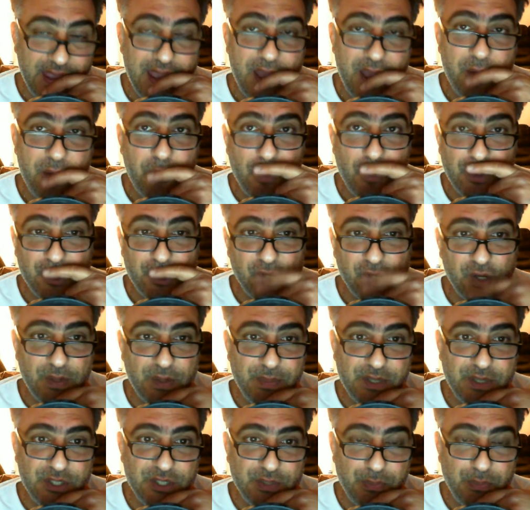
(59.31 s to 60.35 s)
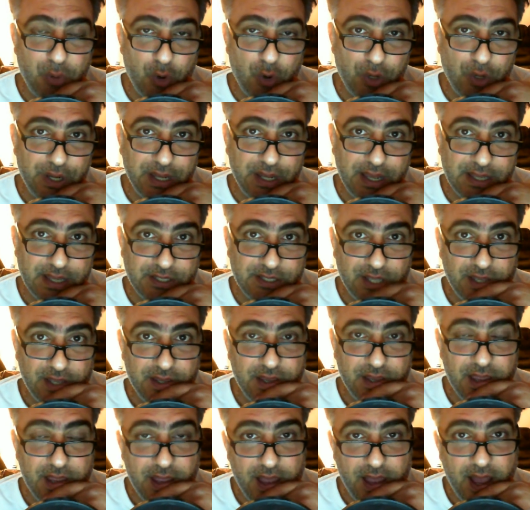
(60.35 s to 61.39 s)
and what they're going to be supporting is
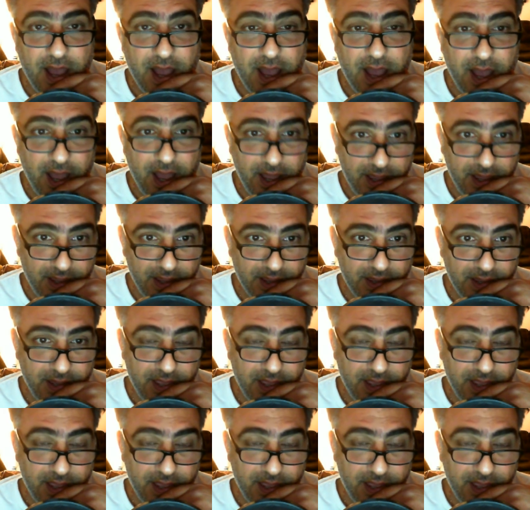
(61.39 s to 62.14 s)
HDR